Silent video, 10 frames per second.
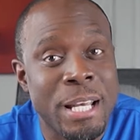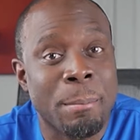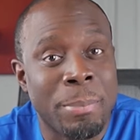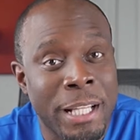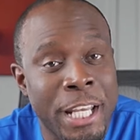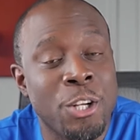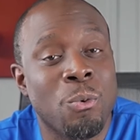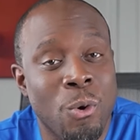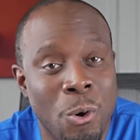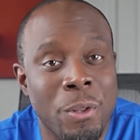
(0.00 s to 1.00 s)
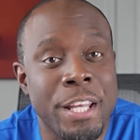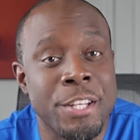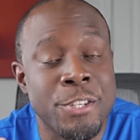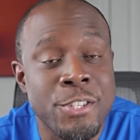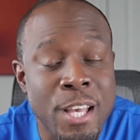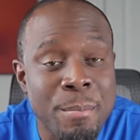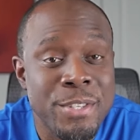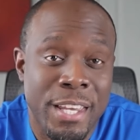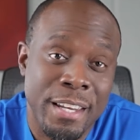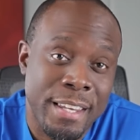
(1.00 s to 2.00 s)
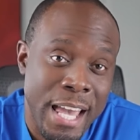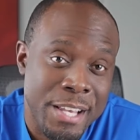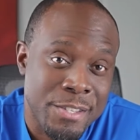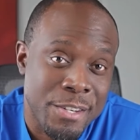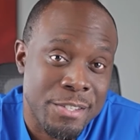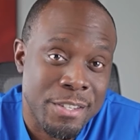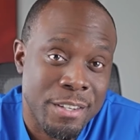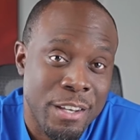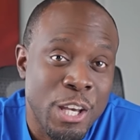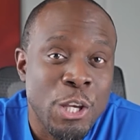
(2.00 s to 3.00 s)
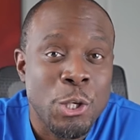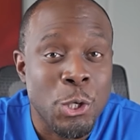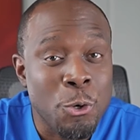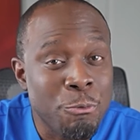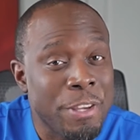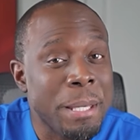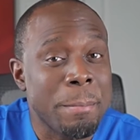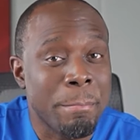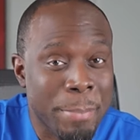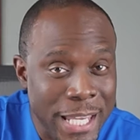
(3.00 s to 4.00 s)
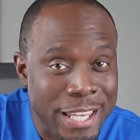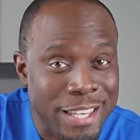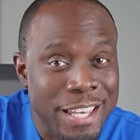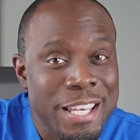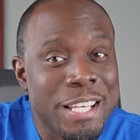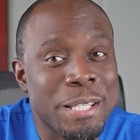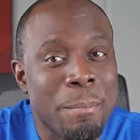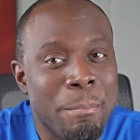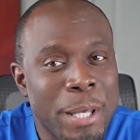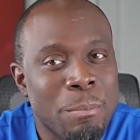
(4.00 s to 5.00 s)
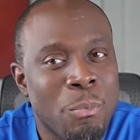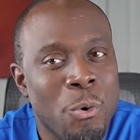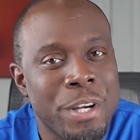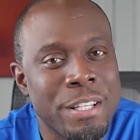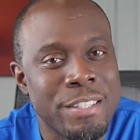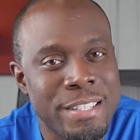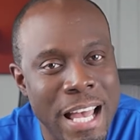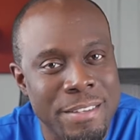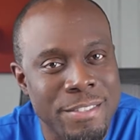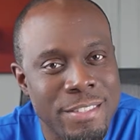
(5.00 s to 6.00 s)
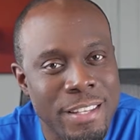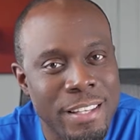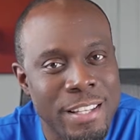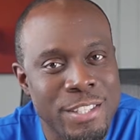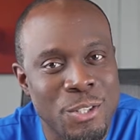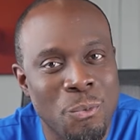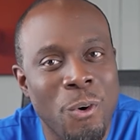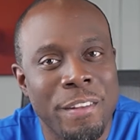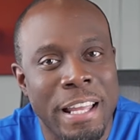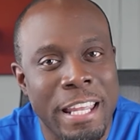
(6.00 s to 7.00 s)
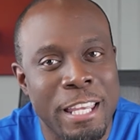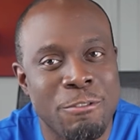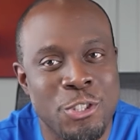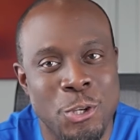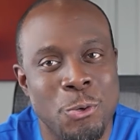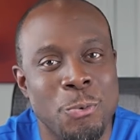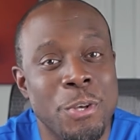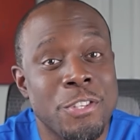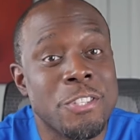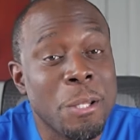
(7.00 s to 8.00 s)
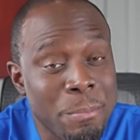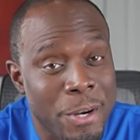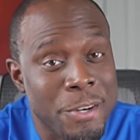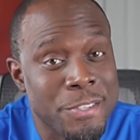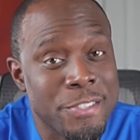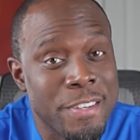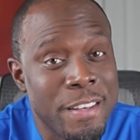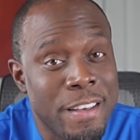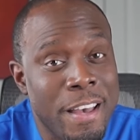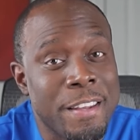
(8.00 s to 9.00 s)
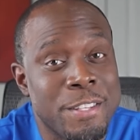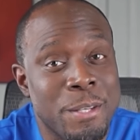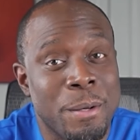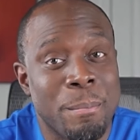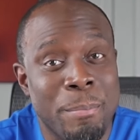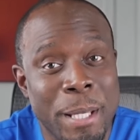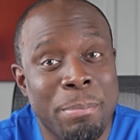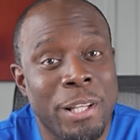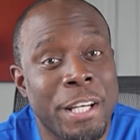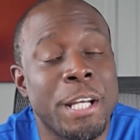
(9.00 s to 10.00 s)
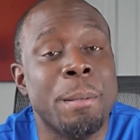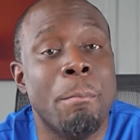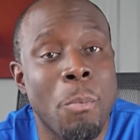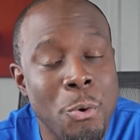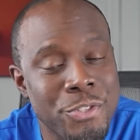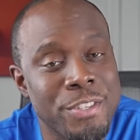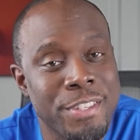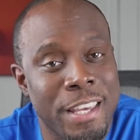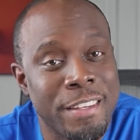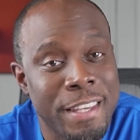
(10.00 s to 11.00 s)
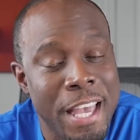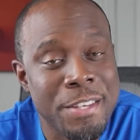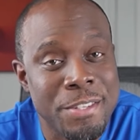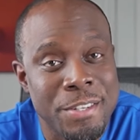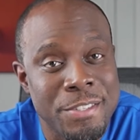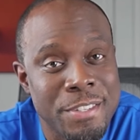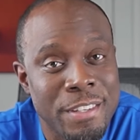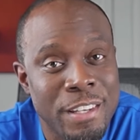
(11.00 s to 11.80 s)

and playing a role in some skin cancers. UVB is a bit more intense. It's the one that gives you sunburns, and it's a big player in most skin cancers.